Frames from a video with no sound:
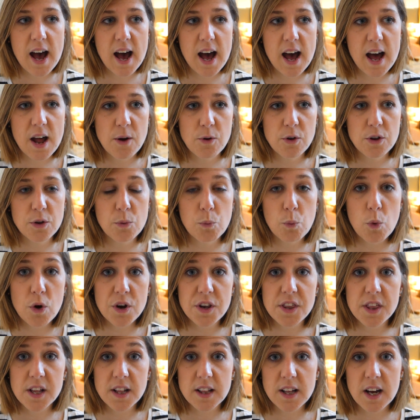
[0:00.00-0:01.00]
And the
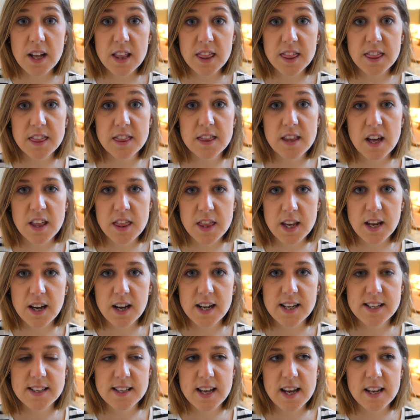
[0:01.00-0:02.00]
one thing that I think
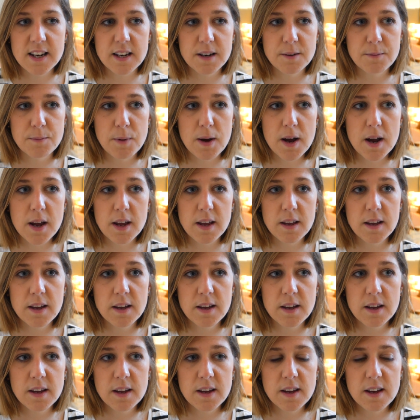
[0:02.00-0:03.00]
I said in my
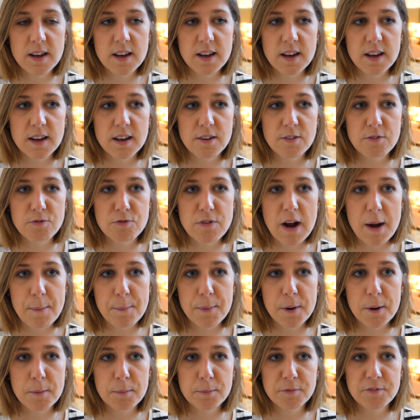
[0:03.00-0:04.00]

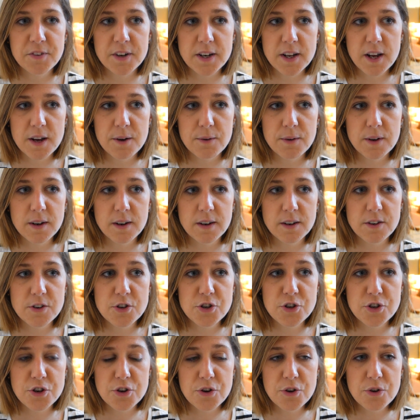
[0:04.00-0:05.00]
wrap-up video in
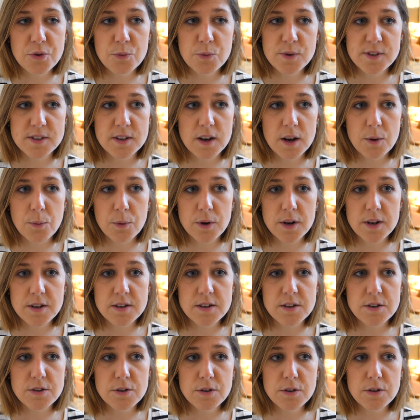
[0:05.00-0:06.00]
June was that I wanted
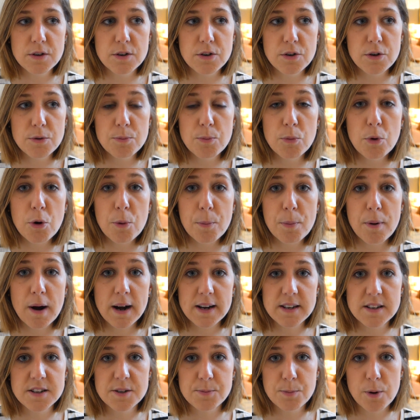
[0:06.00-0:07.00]
to do more
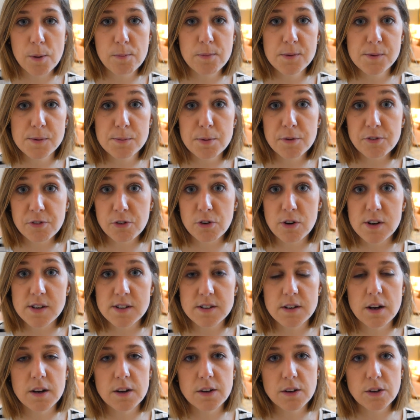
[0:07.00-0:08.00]
practice problems before I
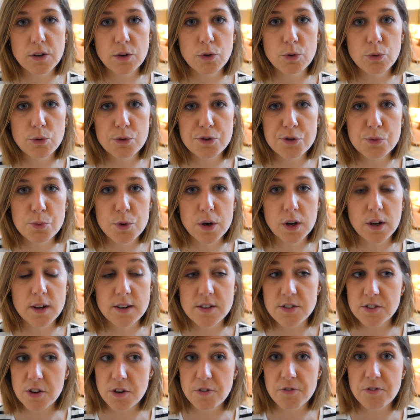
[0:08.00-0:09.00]
started the coursework,
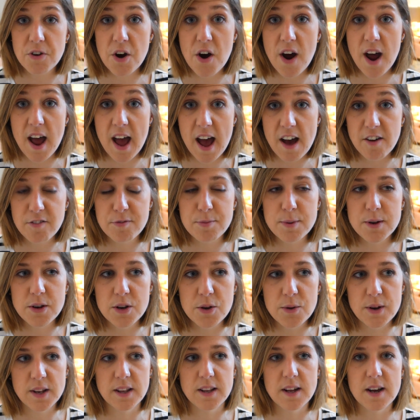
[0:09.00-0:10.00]
and so far I have been
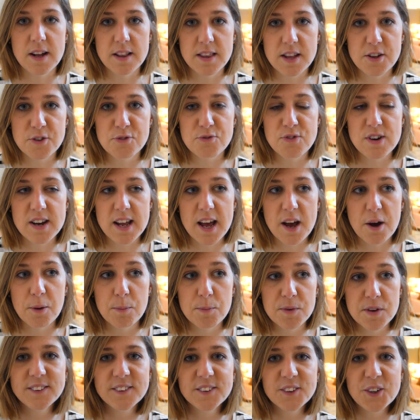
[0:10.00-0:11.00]
doing that, and that's really
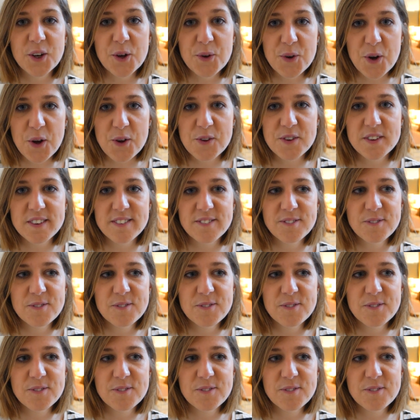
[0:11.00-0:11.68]
helped. Who knows?